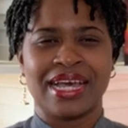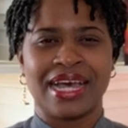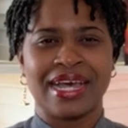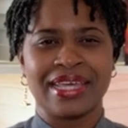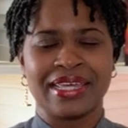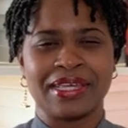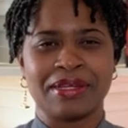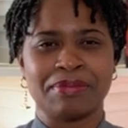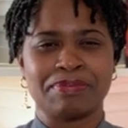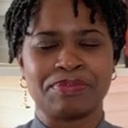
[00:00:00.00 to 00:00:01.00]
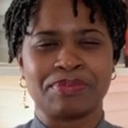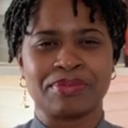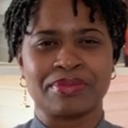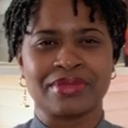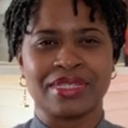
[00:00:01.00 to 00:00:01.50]
I am
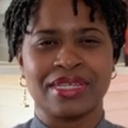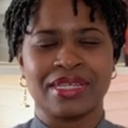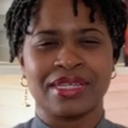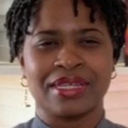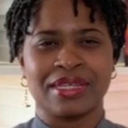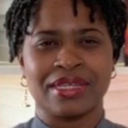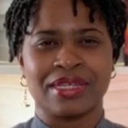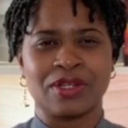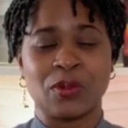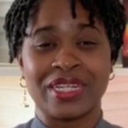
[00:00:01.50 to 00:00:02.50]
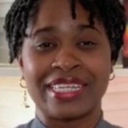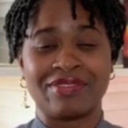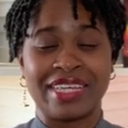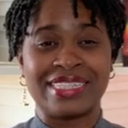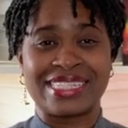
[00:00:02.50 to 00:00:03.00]
going to give
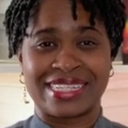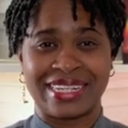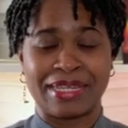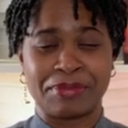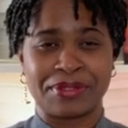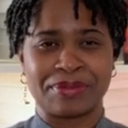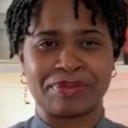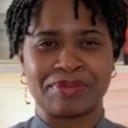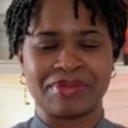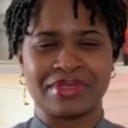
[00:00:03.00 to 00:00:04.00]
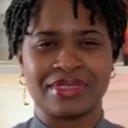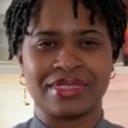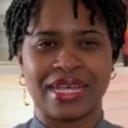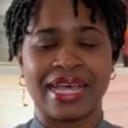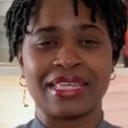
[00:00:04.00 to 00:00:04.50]
a disclaimer.
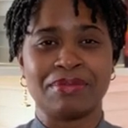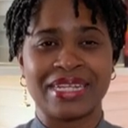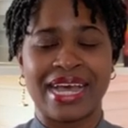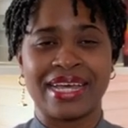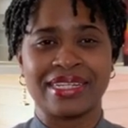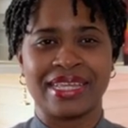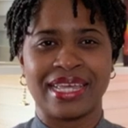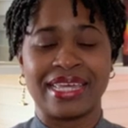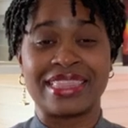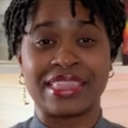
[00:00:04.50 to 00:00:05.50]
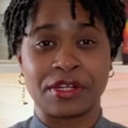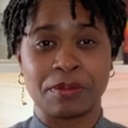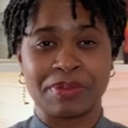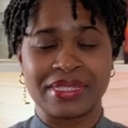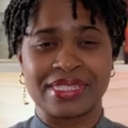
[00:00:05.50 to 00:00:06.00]
I am not a
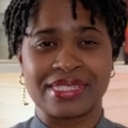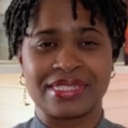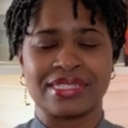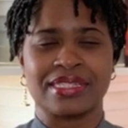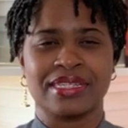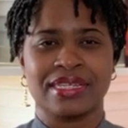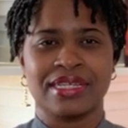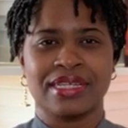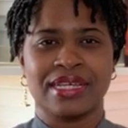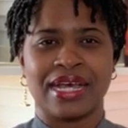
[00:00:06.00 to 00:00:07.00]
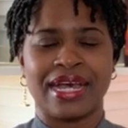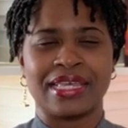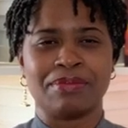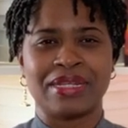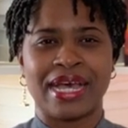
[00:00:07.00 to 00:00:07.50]
therapist. I
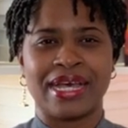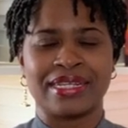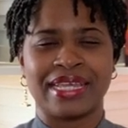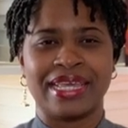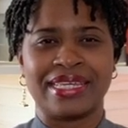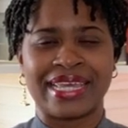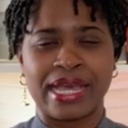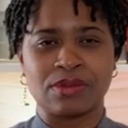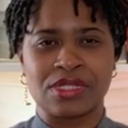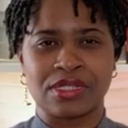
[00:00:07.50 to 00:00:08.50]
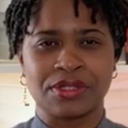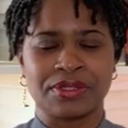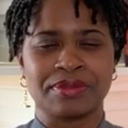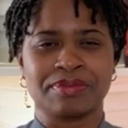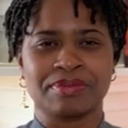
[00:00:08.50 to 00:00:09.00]
am not a
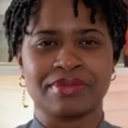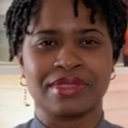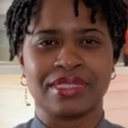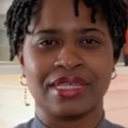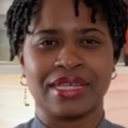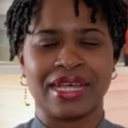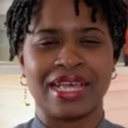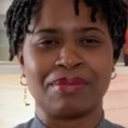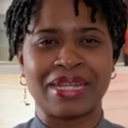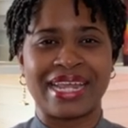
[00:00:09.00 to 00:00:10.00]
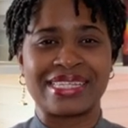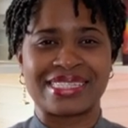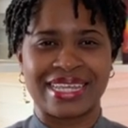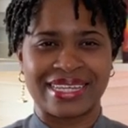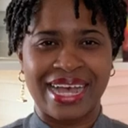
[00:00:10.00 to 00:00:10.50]
counselor. I am not a
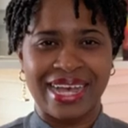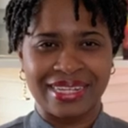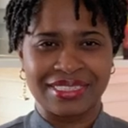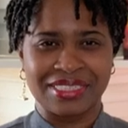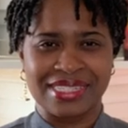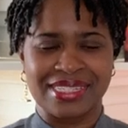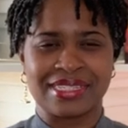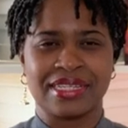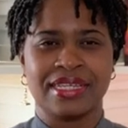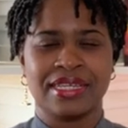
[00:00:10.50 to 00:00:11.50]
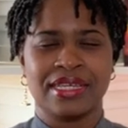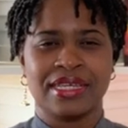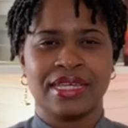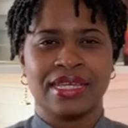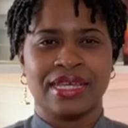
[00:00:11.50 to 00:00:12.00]
psychologist.
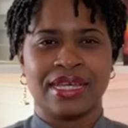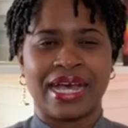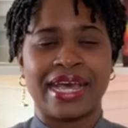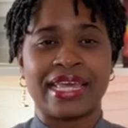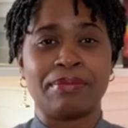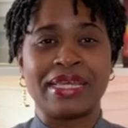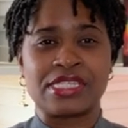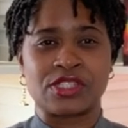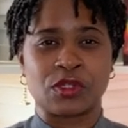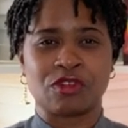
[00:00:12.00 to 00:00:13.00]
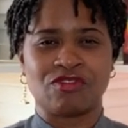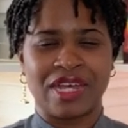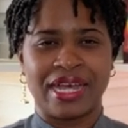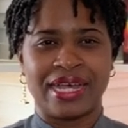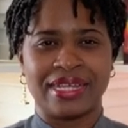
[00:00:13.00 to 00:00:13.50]
I am a
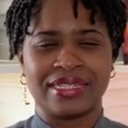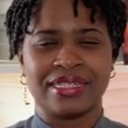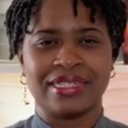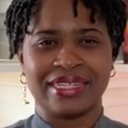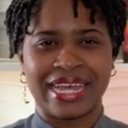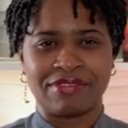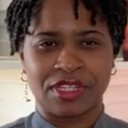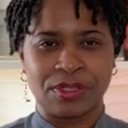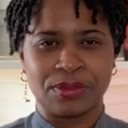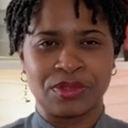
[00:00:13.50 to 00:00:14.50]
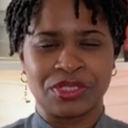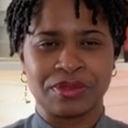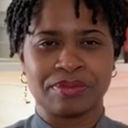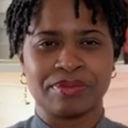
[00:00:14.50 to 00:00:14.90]
certified life coach.